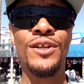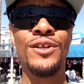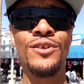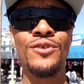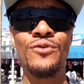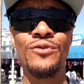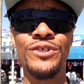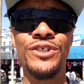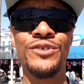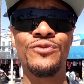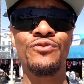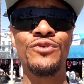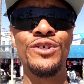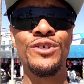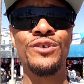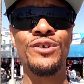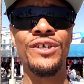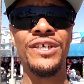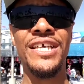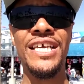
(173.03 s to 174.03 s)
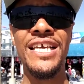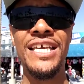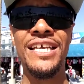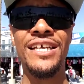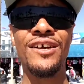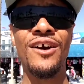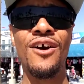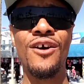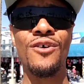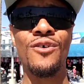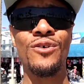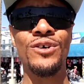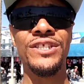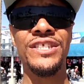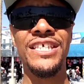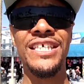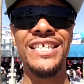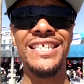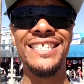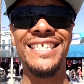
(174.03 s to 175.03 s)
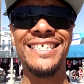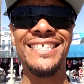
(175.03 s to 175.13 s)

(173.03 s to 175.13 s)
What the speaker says: Lewis, the real King Kong Ortiz,